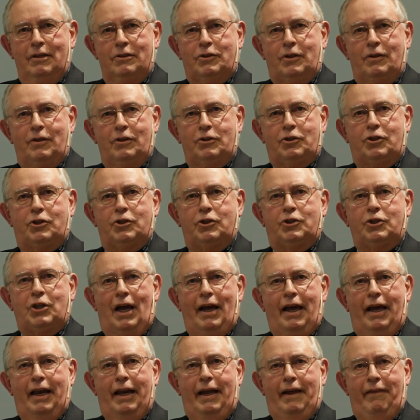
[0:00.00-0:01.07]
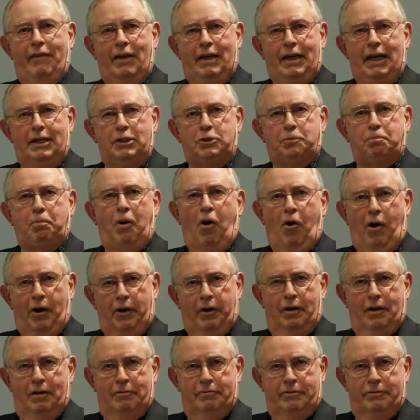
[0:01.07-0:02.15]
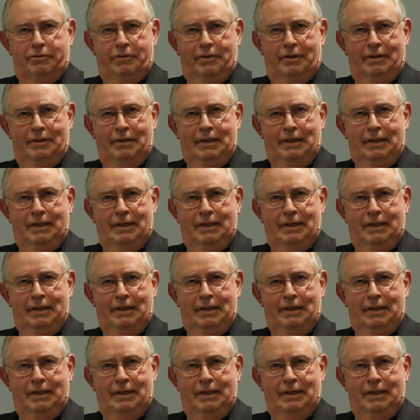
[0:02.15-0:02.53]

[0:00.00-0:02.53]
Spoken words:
to the society that he's part of.